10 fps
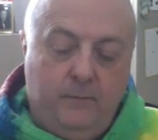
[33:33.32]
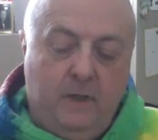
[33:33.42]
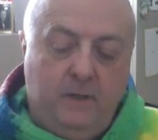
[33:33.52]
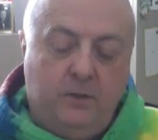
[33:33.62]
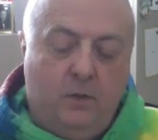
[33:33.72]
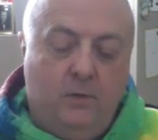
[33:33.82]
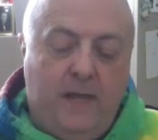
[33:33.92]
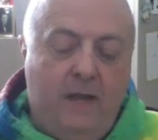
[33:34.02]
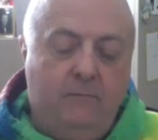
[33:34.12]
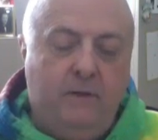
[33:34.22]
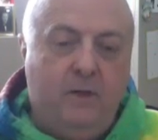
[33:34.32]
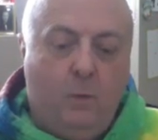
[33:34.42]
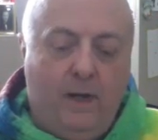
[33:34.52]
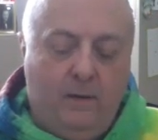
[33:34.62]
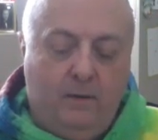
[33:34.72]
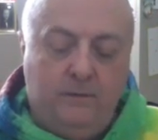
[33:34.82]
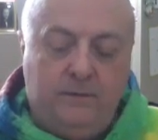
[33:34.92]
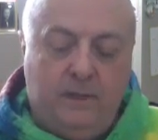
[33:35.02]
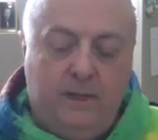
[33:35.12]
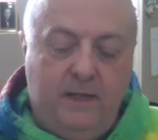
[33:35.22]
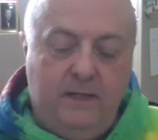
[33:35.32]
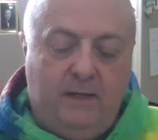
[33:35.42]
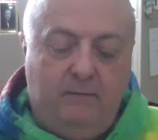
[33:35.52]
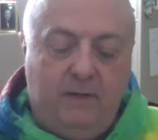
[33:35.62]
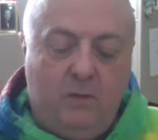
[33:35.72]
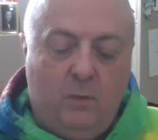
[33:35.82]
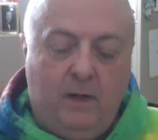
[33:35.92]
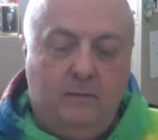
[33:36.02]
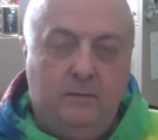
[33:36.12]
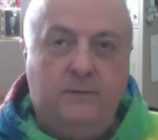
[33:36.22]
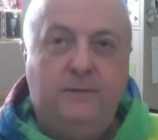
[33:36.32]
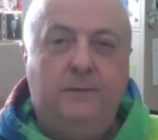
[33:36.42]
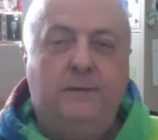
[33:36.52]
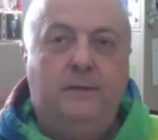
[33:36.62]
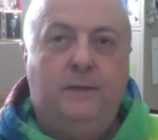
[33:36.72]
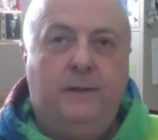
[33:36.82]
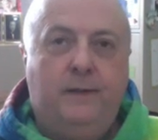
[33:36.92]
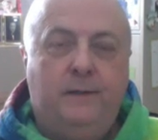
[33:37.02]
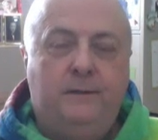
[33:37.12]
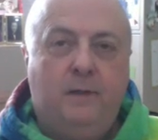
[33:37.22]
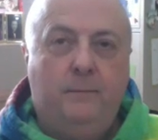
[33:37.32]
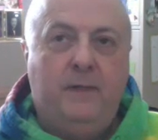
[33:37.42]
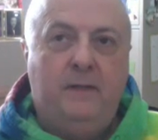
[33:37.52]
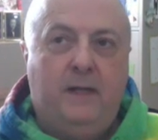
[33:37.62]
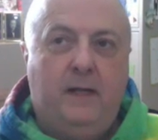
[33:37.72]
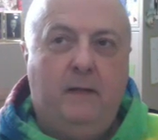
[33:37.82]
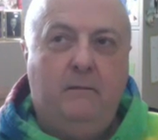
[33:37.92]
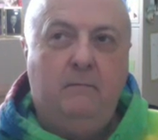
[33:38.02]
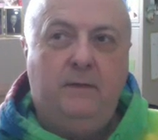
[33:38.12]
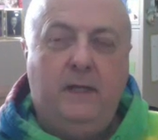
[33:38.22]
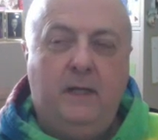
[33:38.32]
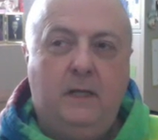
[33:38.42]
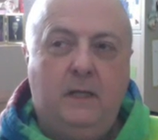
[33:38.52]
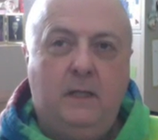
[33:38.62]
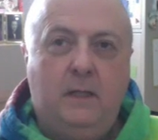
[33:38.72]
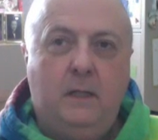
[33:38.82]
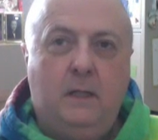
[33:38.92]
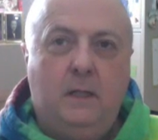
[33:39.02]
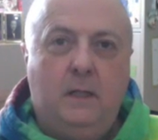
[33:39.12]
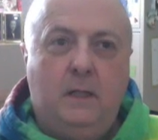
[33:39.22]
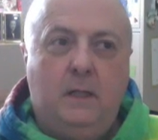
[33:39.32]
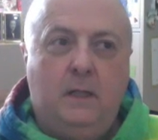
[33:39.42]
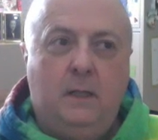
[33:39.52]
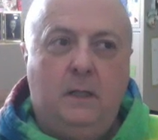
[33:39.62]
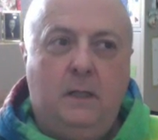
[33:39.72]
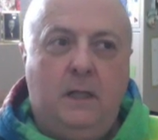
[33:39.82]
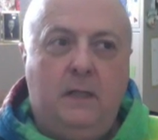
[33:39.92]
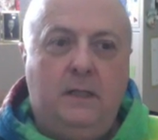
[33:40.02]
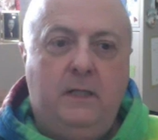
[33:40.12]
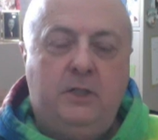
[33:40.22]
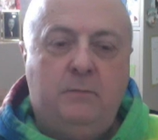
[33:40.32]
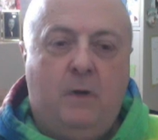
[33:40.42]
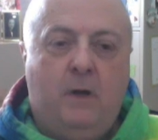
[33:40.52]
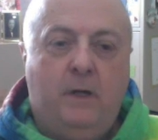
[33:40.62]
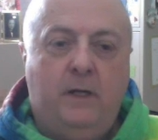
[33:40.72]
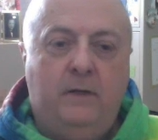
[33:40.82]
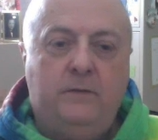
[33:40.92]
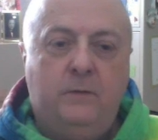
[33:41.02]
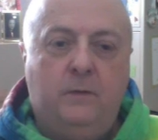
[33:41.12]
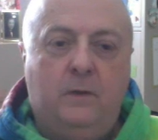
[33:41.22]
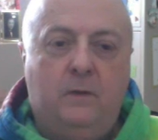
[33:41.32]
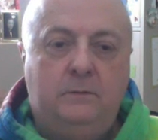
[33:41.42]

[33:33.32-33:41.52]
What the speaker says: So that requires, I think that requires something that I don't think they teach in marketing school.